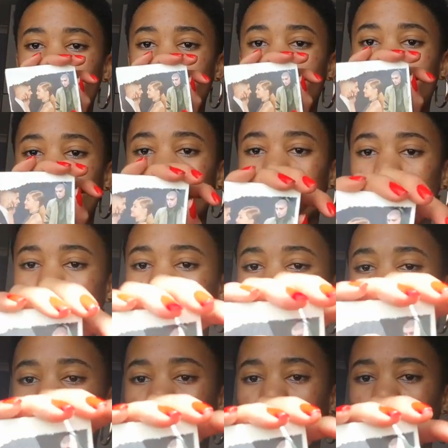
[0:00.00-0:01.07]
But then over
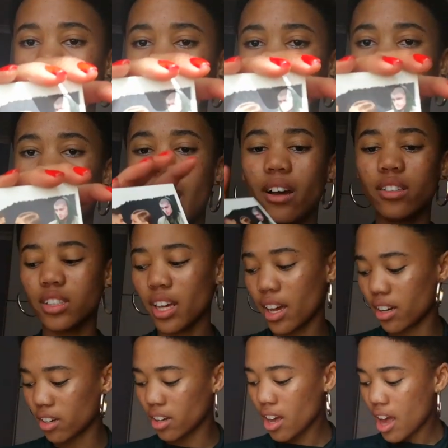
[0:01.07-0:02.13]
here, he's like an
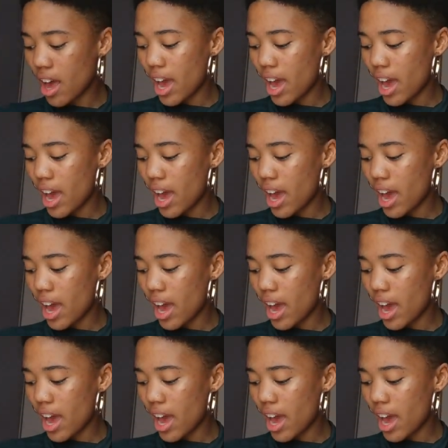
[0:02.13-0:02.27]
outsider.